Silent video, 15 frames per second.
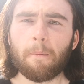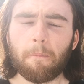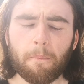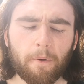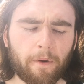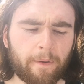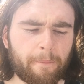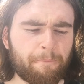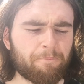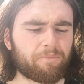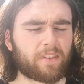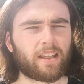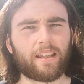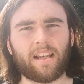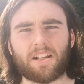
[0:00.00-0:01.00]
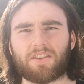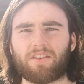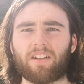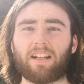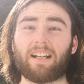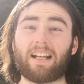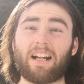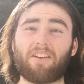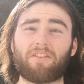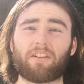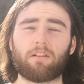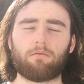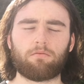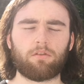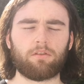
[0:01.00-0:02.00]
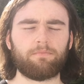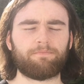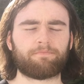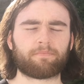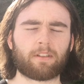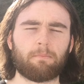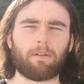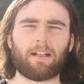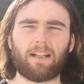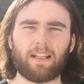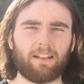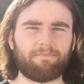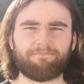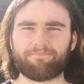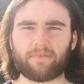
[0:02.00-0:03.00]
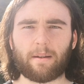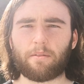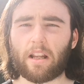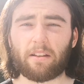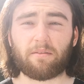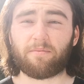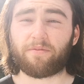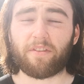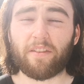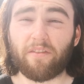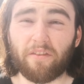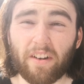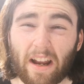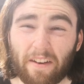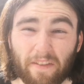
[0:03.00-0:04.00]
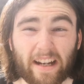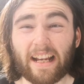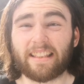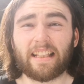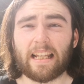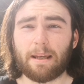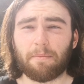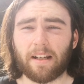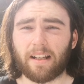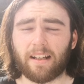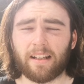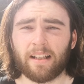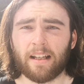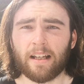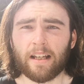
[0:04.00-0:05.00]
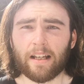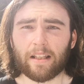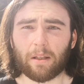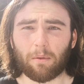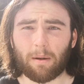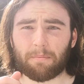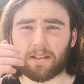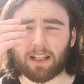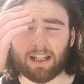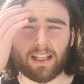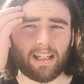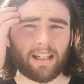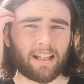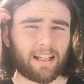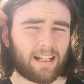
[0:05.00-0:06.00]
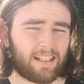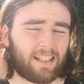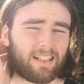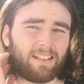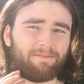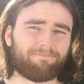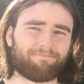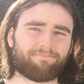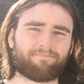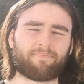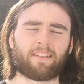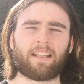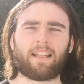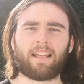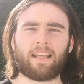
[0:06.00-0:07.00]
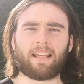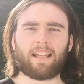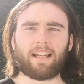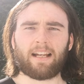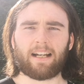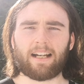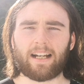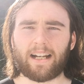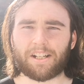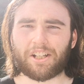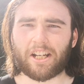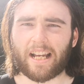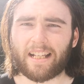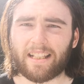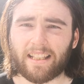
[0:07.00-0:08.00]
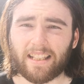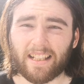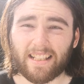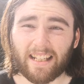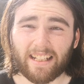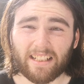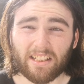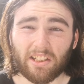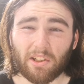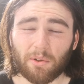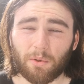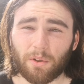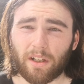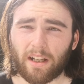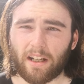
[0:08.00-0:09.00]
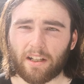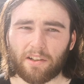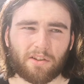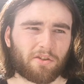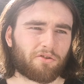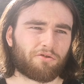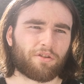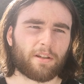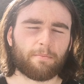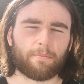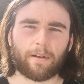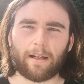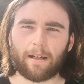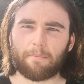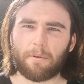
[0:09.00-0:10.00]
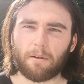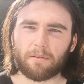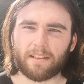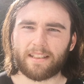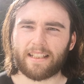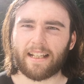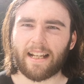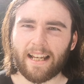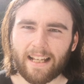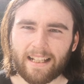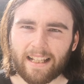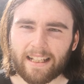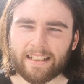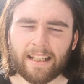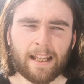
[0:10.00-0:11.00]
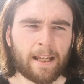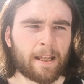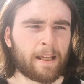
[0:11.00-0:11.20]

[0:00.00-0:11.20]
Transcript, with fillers: but yesterday an article run by I forget the name of the, the website and then uh, a channel decided to do a, a stream about said headline